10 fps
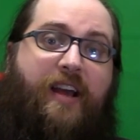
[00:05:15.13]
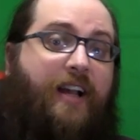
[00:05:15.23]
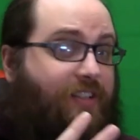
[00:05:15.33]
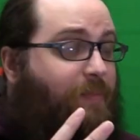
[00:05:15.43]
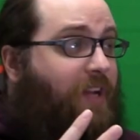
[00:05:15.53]

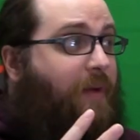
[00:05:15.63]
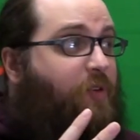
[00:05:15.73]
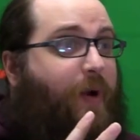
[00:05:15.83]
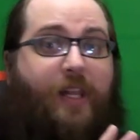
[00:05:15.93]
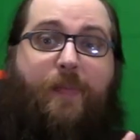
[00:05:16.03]
And
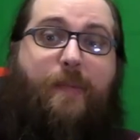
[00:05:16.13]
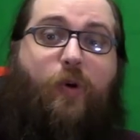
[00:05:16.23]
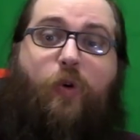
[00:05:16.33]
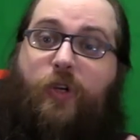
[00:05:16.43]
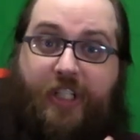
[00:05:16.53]
sometimes by the
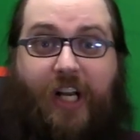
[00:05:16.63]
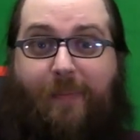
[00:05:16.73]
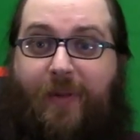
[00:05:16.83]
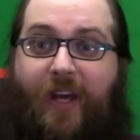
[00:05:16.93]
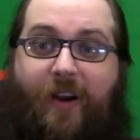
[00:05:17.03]
people who
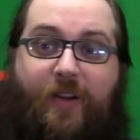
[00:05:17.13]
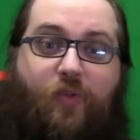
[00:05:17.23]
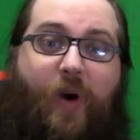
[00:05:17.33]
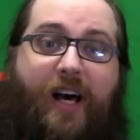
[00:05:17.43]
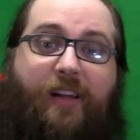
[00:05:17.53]
shop there
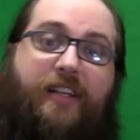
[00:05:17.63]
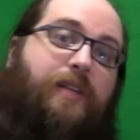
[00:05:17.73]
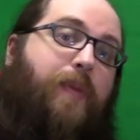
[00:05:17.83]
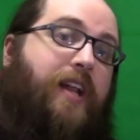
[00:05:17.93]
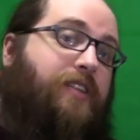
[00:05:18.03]
as well. It
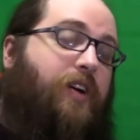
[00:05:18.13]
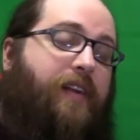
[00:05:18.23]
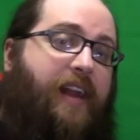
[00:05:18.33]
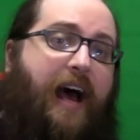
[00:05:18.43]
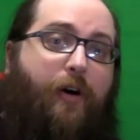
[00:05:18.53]
depends
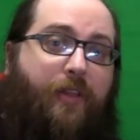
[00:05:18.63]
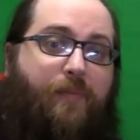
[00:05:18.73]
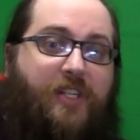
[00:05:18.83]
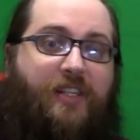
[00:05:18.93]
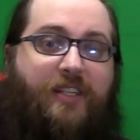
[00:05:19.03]
on how the
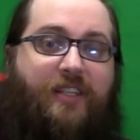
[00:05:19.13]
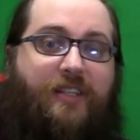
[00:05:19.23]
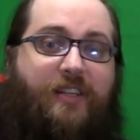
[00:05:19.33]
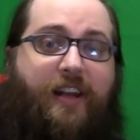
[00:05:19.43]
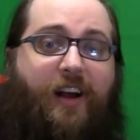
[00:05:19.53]
business
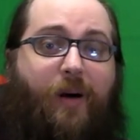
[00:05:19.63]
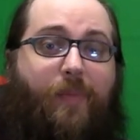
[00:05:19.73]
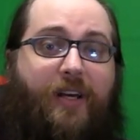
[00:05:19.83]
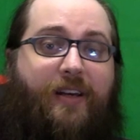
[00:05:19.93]
is set up.